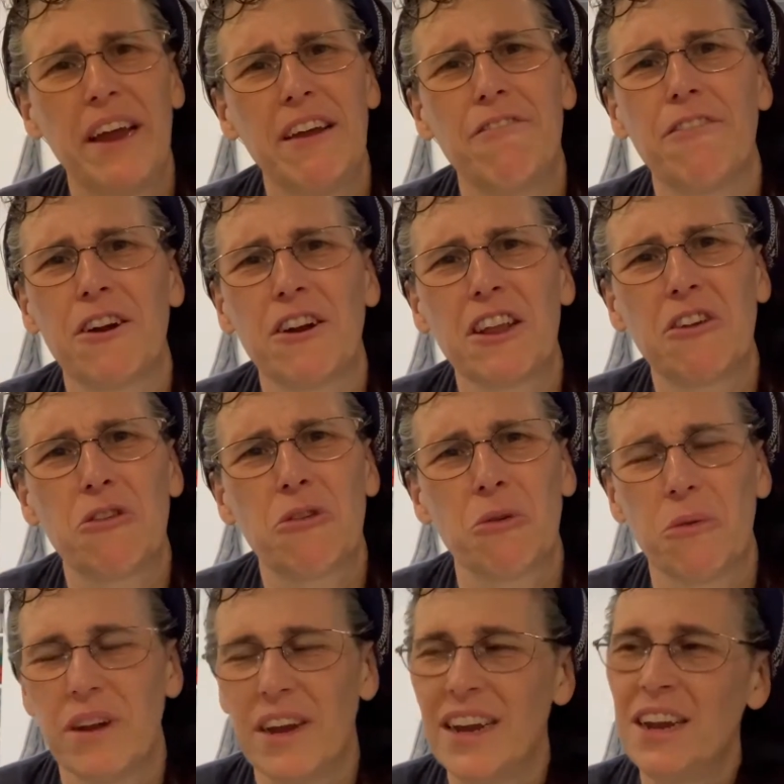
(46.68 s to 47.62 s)
fairly
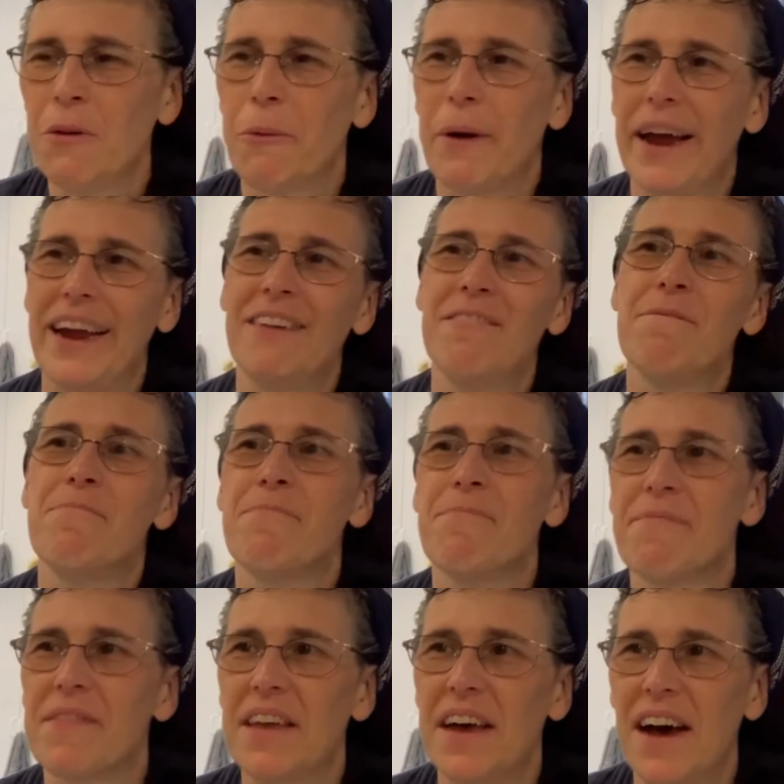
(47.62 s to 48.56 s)
soon. Anyway,
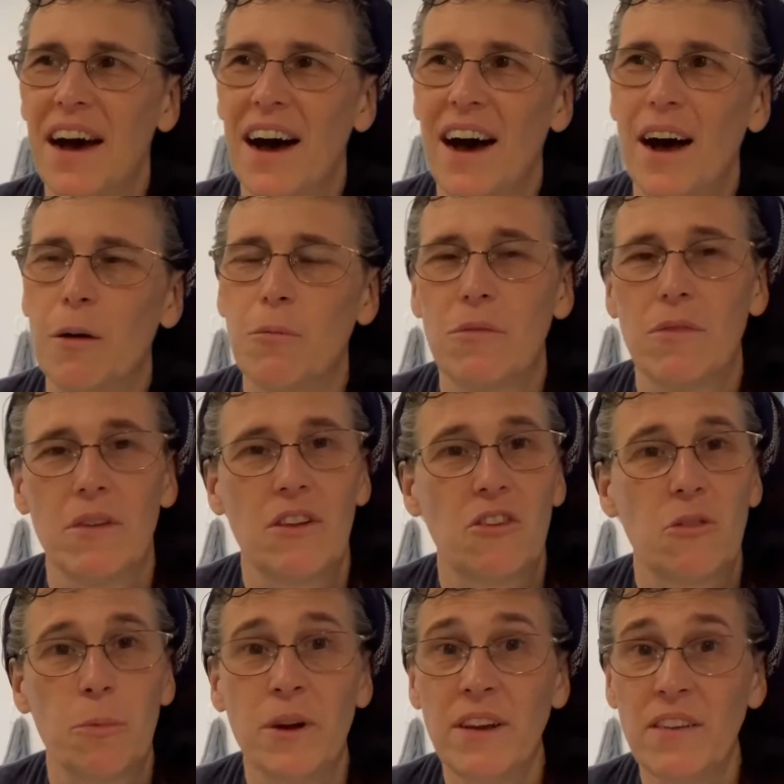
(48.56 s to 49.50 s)

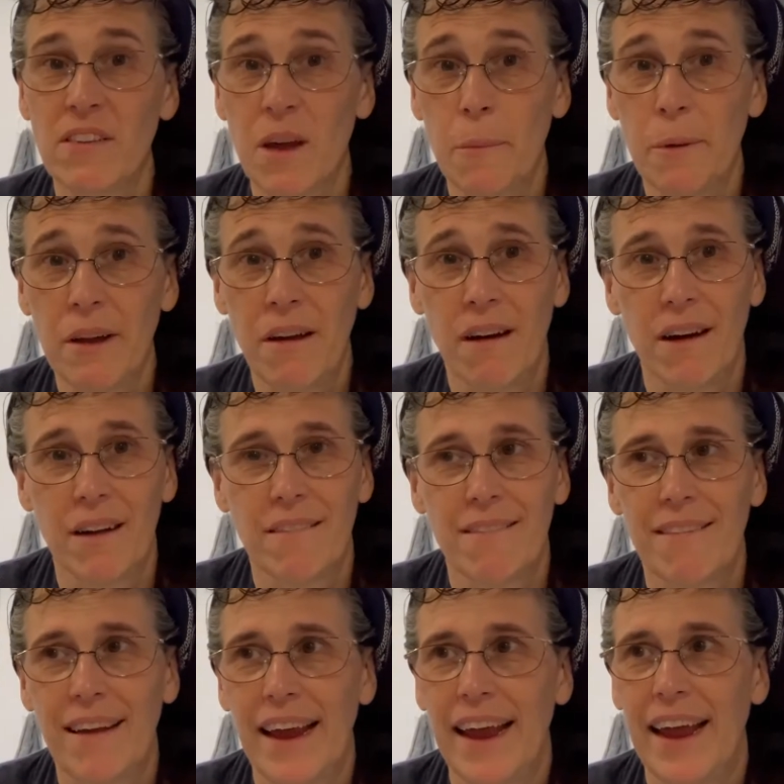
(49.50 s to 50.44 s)
spring's coming on
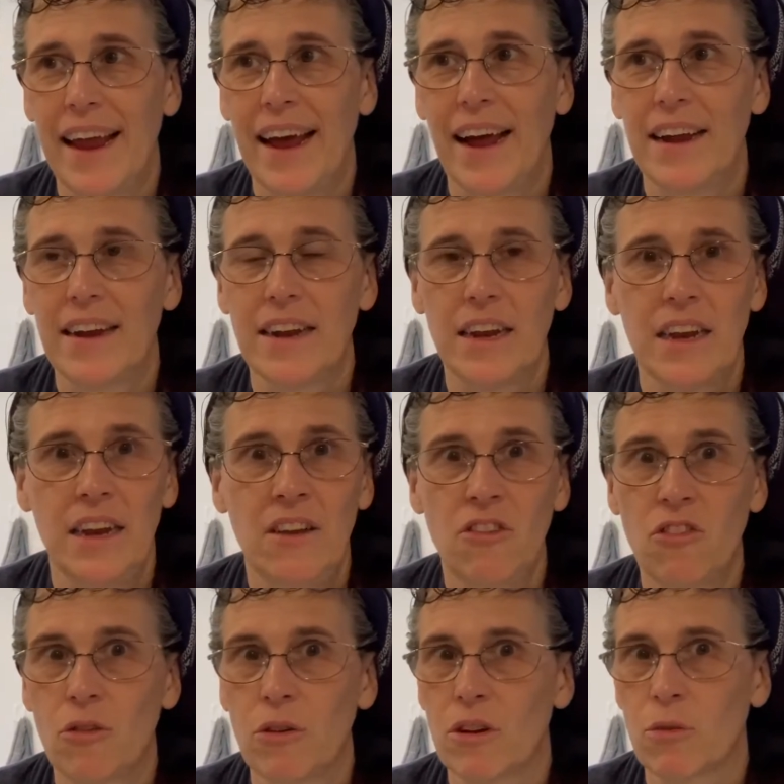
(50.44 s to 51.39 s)
and
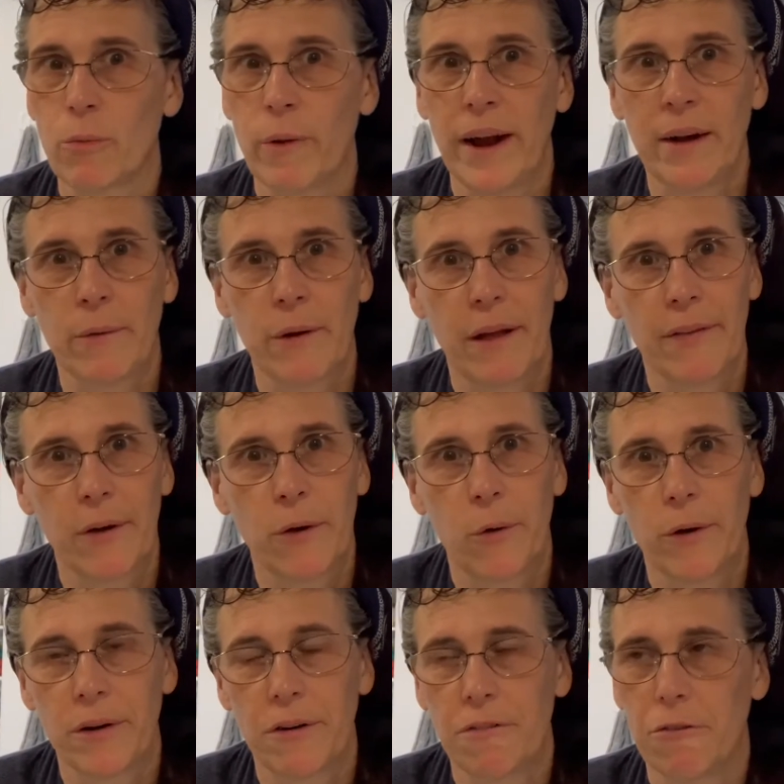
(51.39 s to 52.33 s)
Easter is right around the
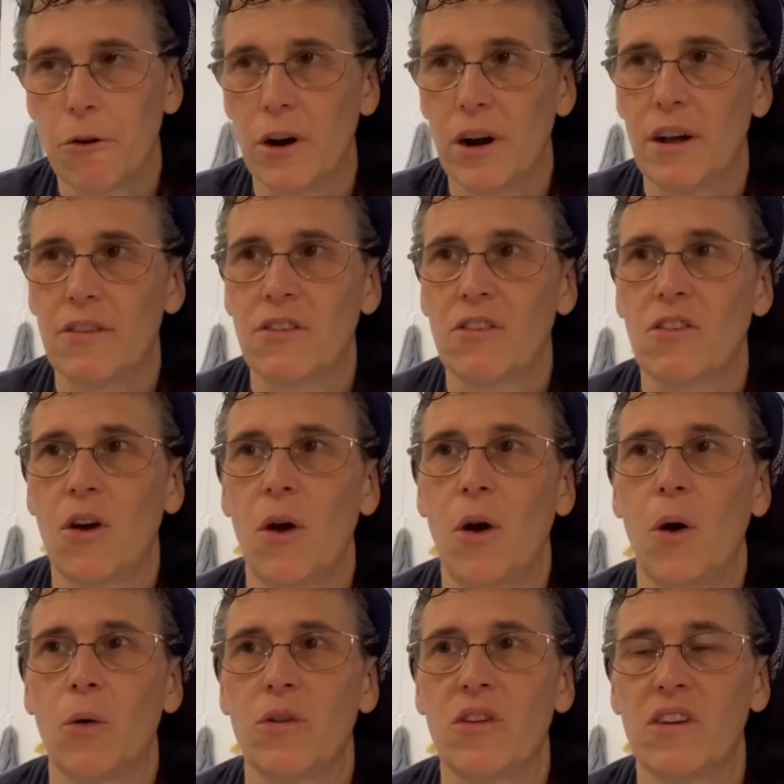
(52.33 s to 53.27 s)
corner for us.
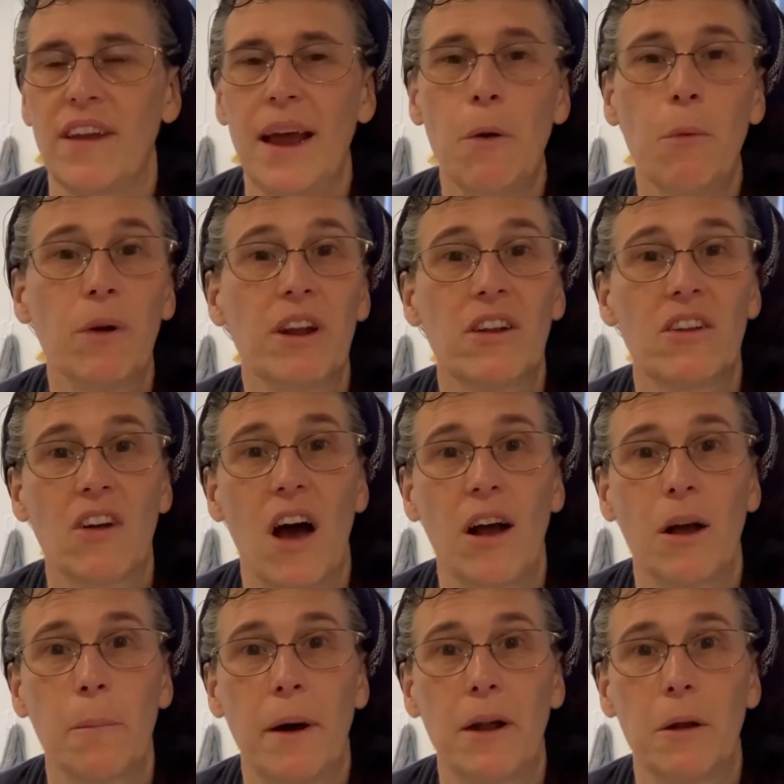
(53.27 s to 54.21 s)
So today I want to talk
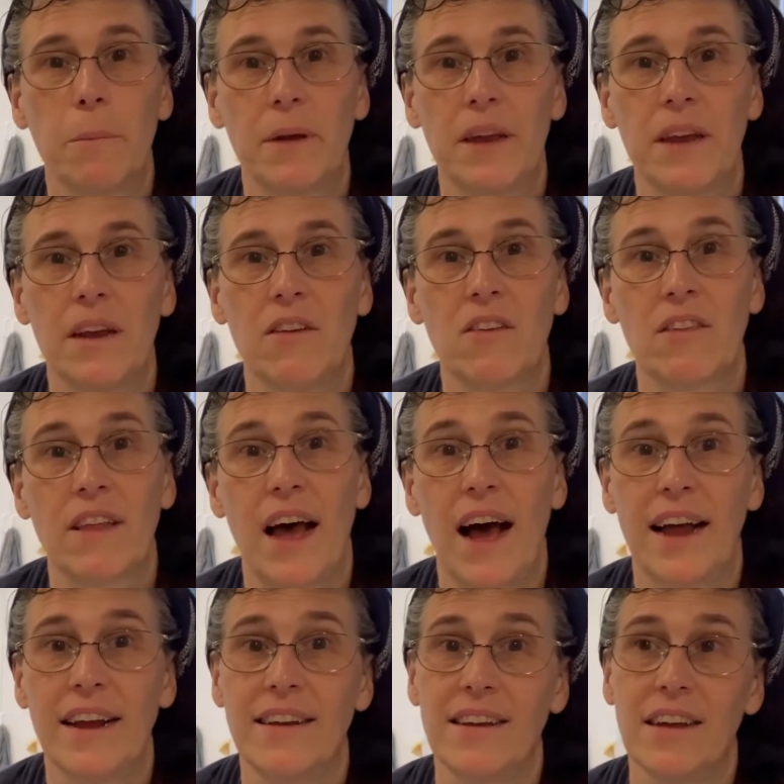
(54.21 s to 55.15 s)
about a piece that
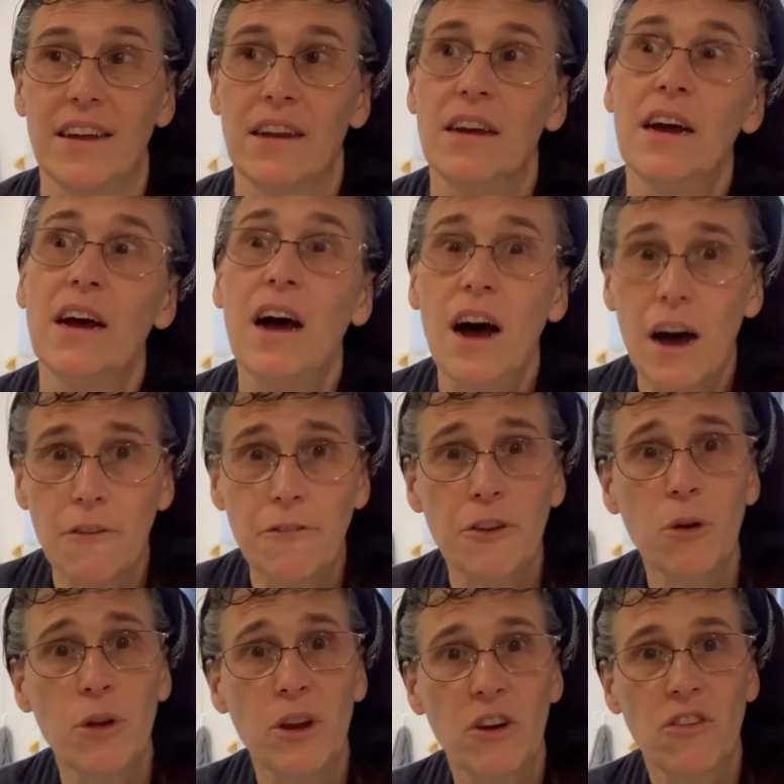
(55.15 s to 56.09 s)
I did a
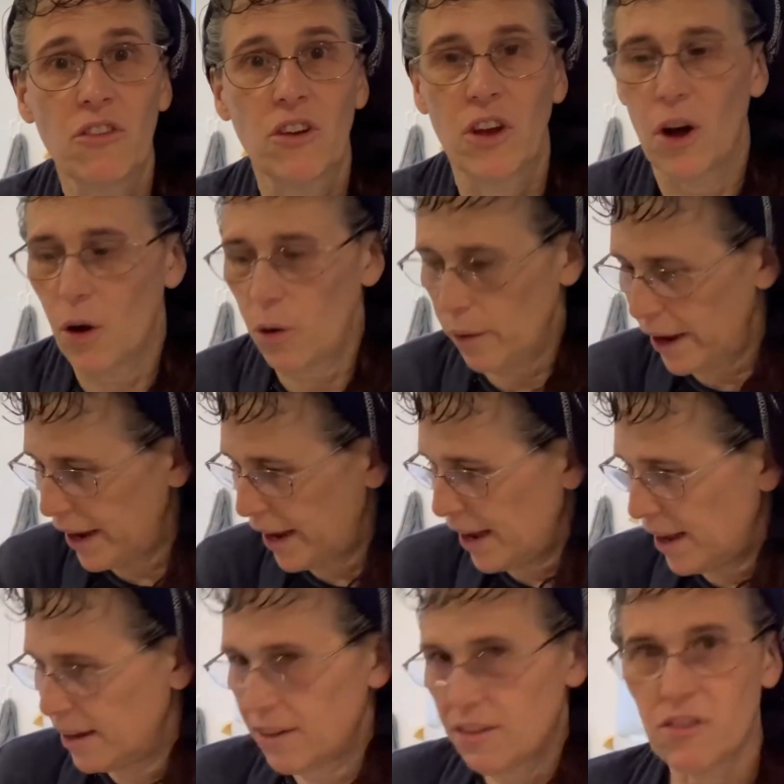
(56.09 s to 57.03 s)
few years ago.
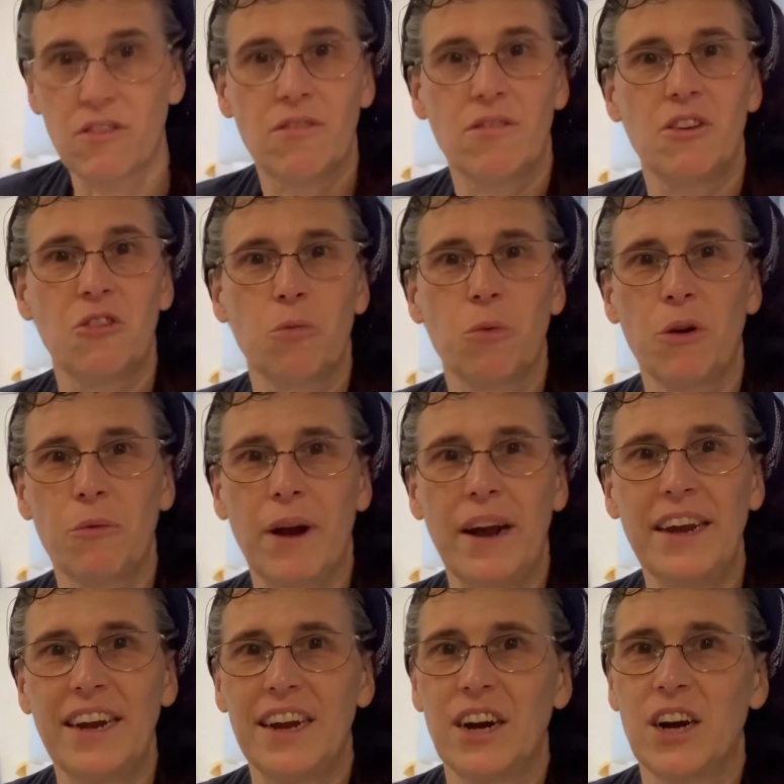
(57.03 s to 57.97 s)
And it's this one right
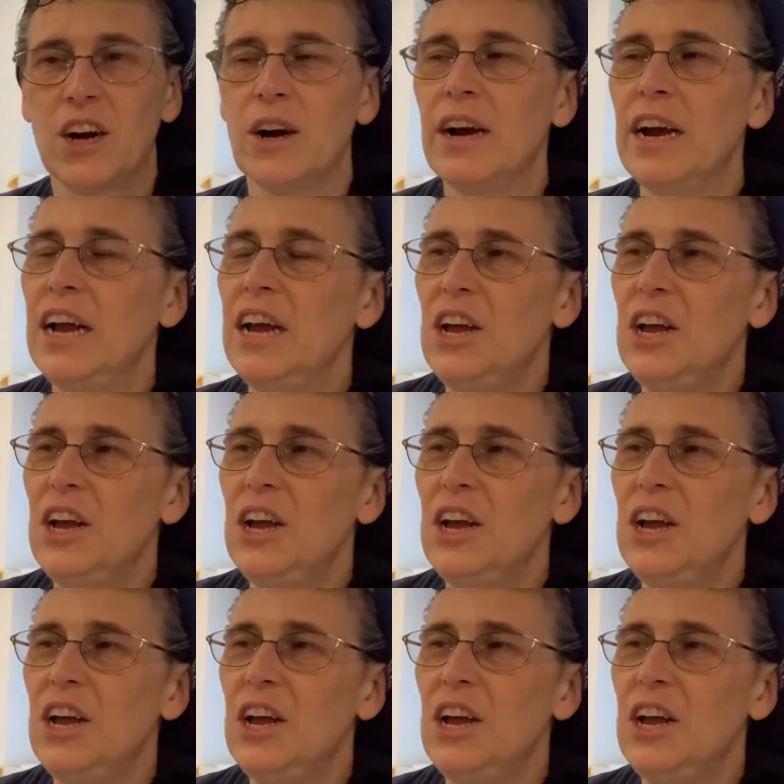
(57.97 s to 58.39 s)
here.